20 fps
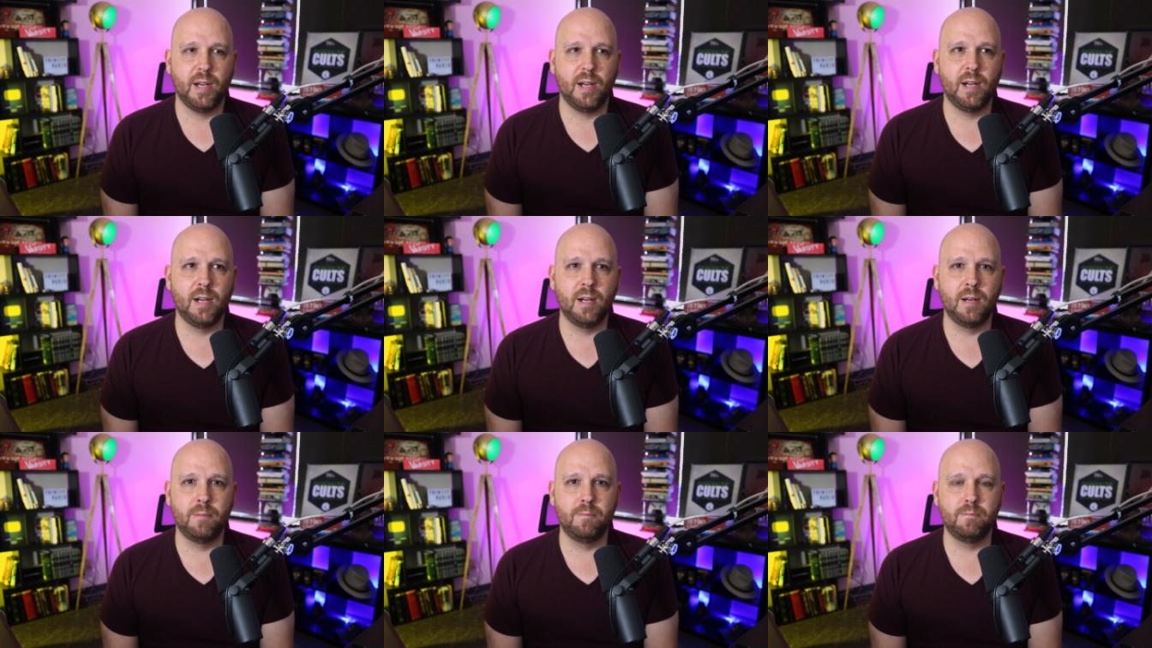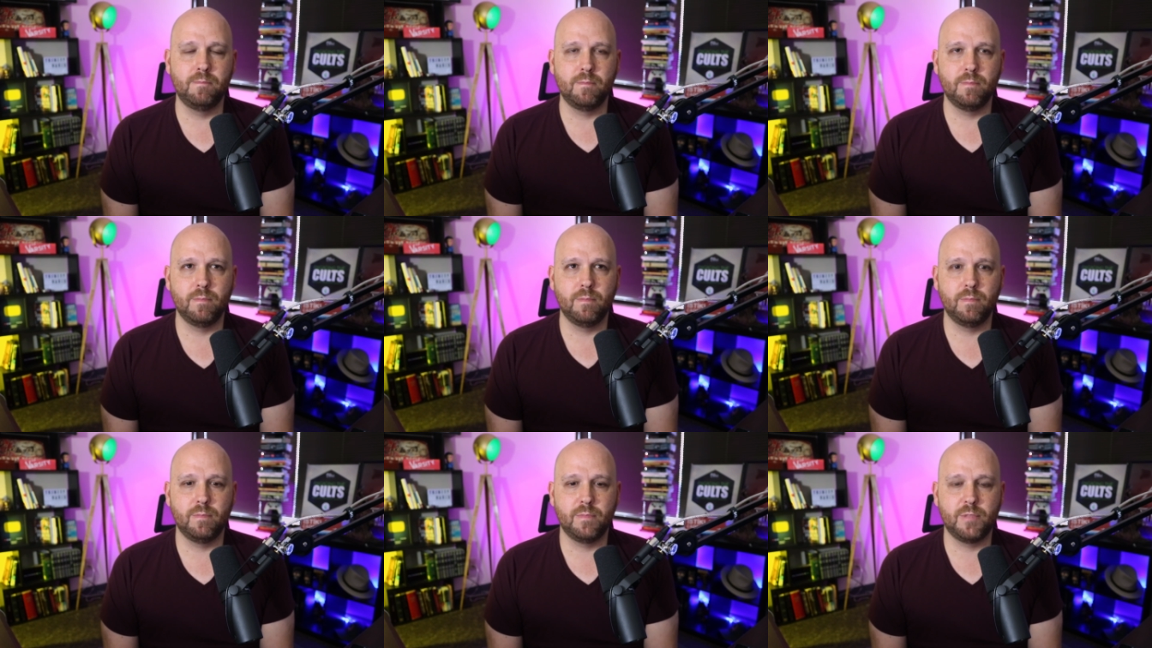
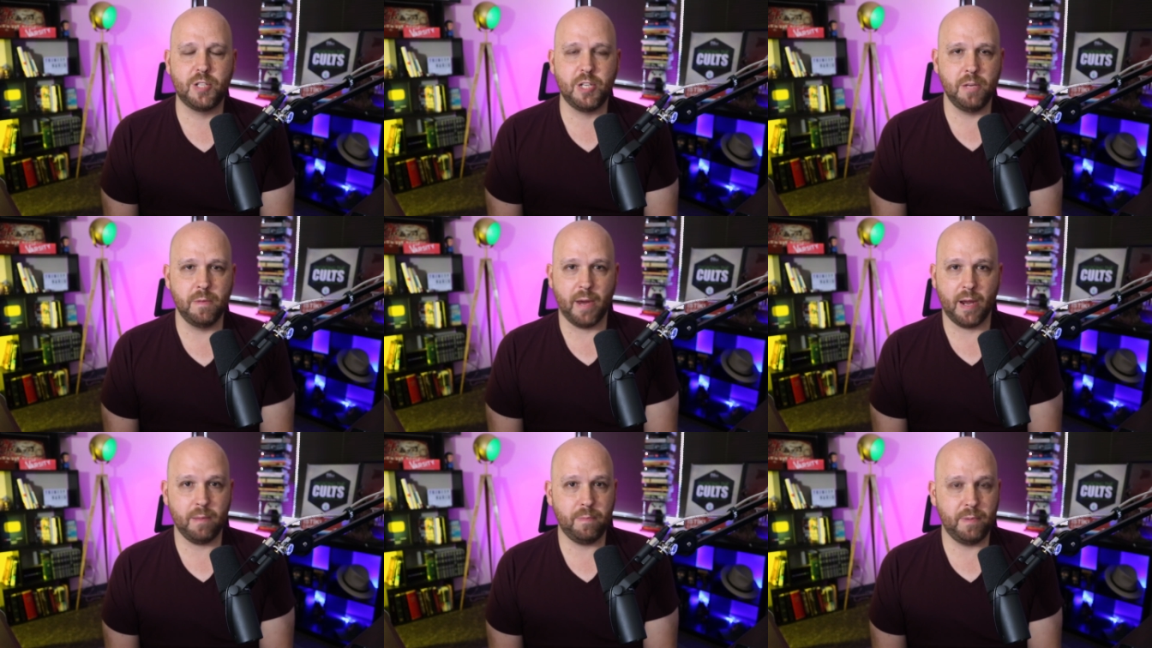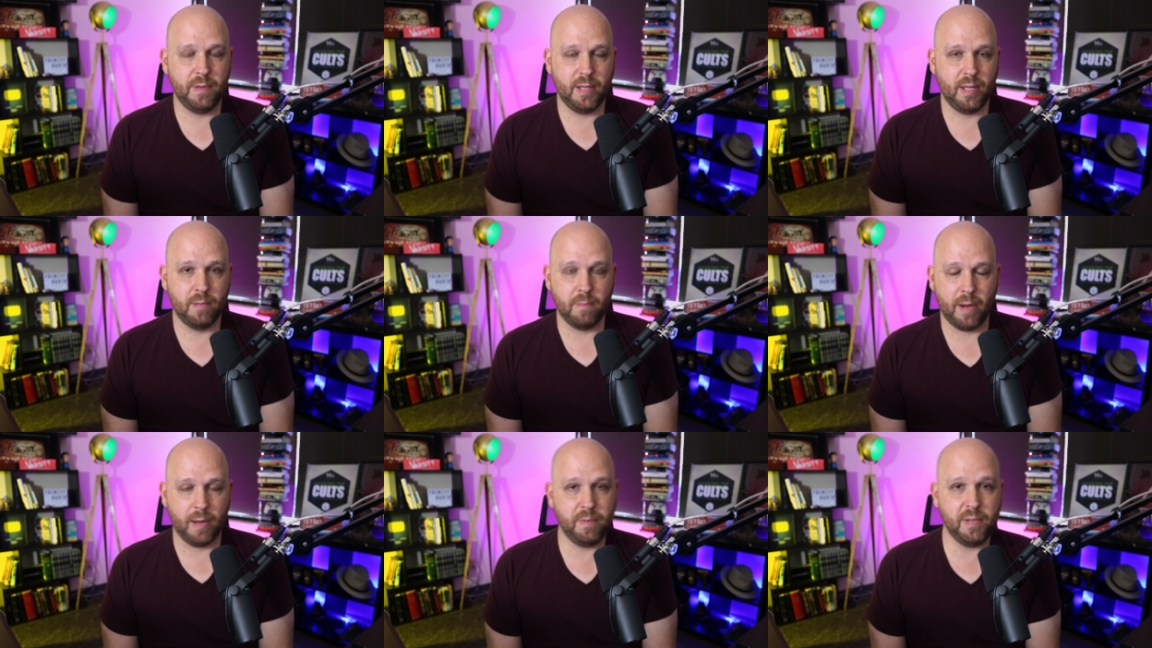It
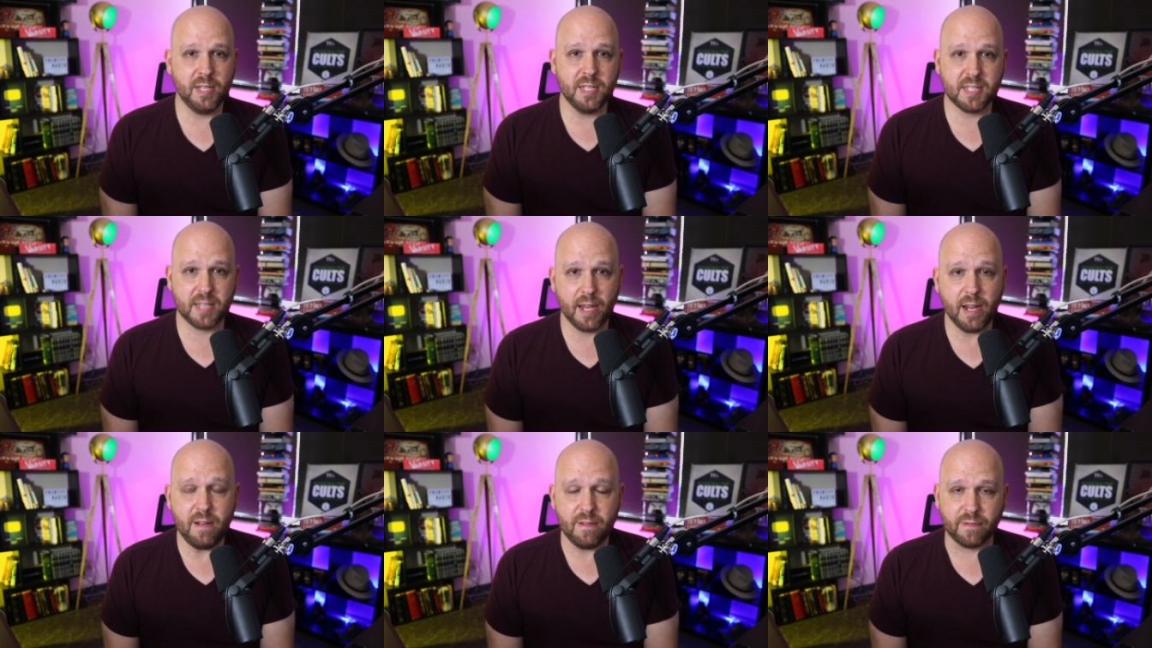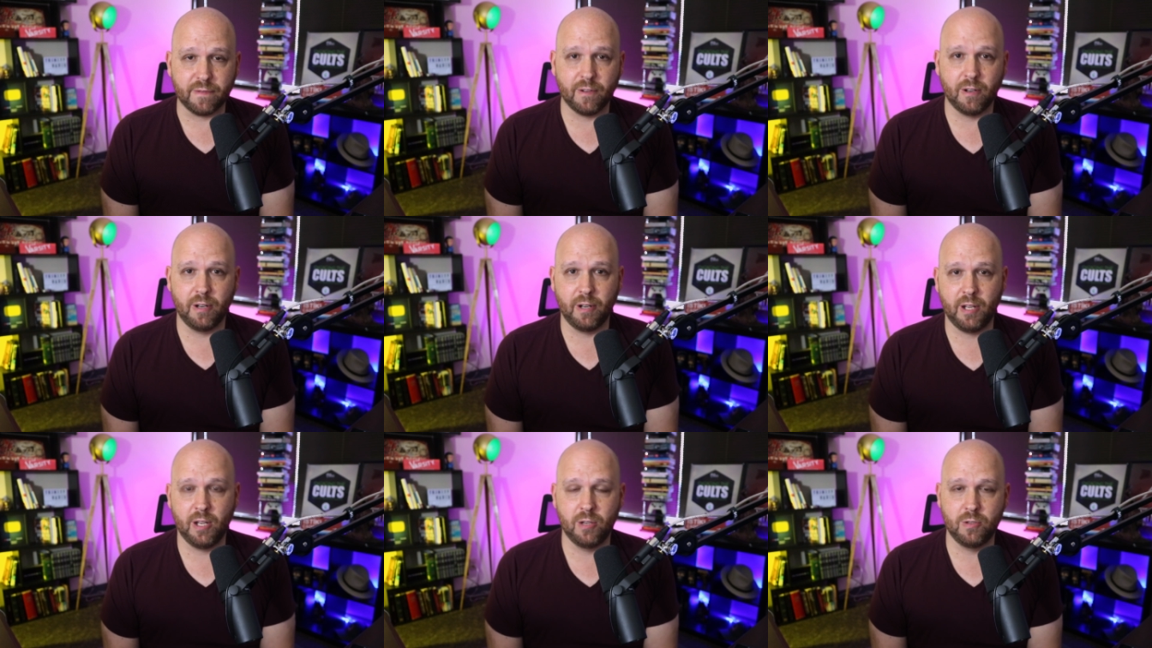might be unsafe
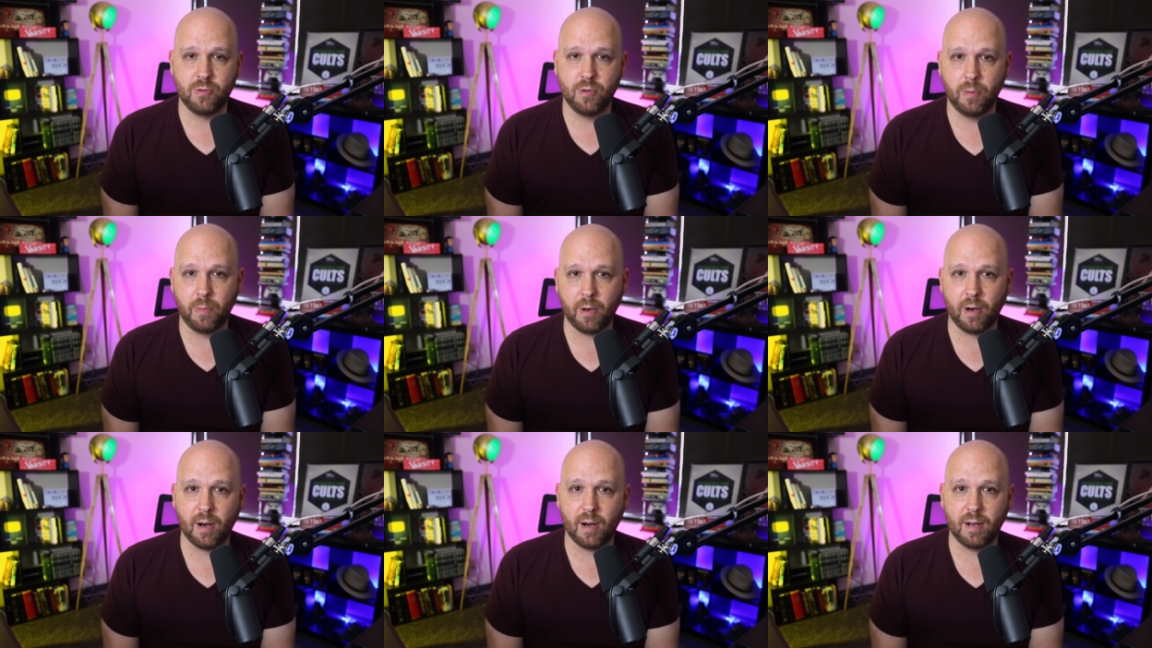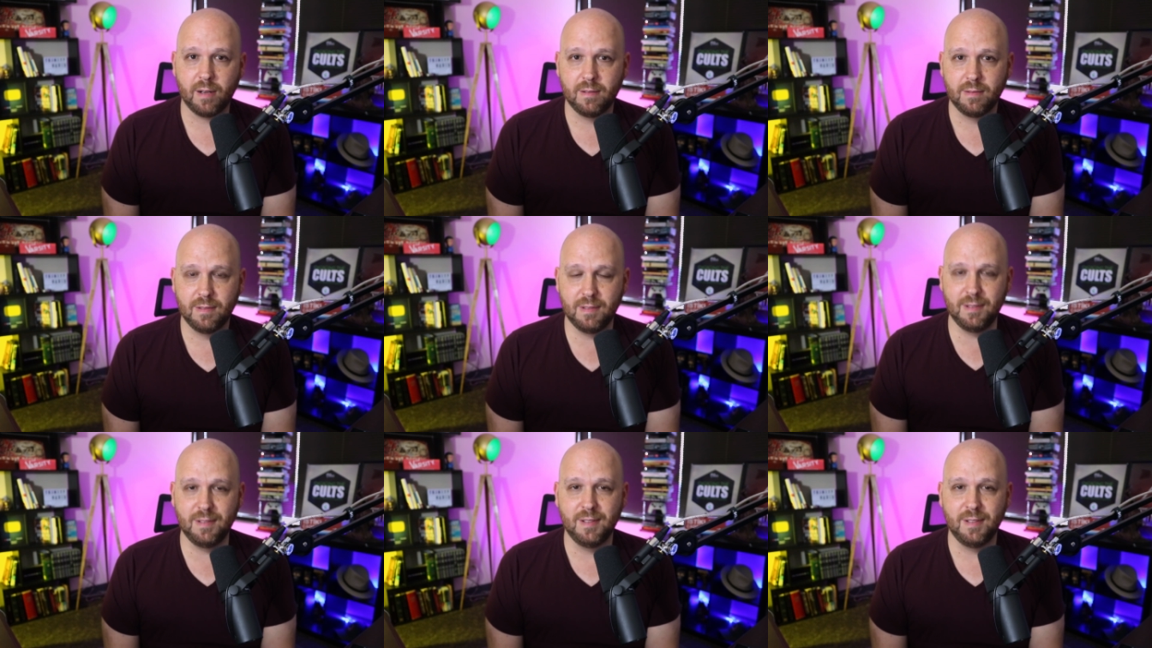for her to go to a bar.